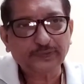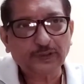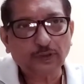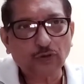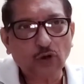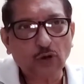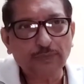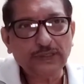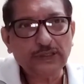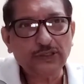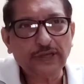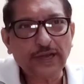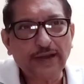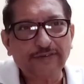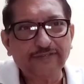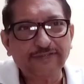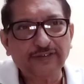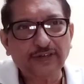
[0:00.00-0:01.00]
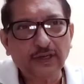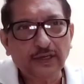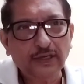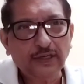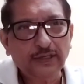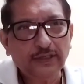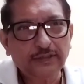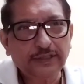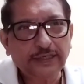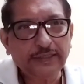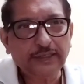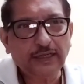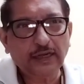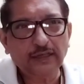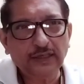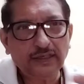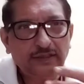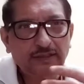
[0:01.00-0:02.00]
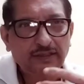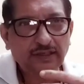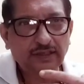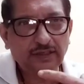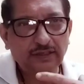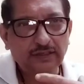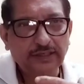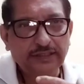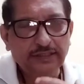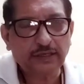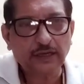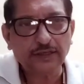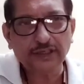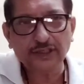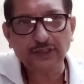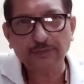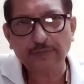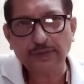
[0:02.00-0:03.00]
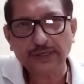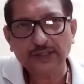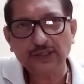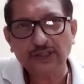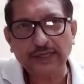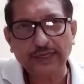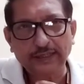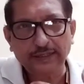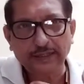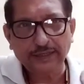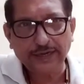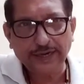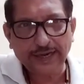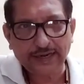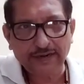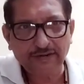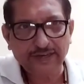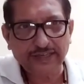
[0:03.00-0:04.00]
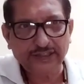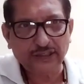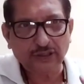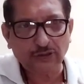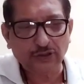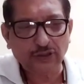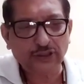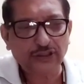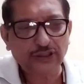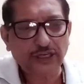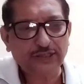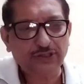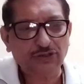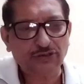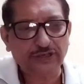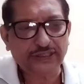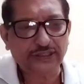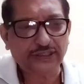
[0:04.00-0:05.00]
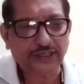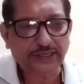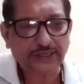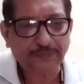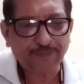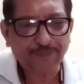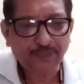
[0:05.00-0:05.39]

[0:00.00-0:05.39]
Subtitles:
Robins have red-colored breasts in the neck region or the chest region.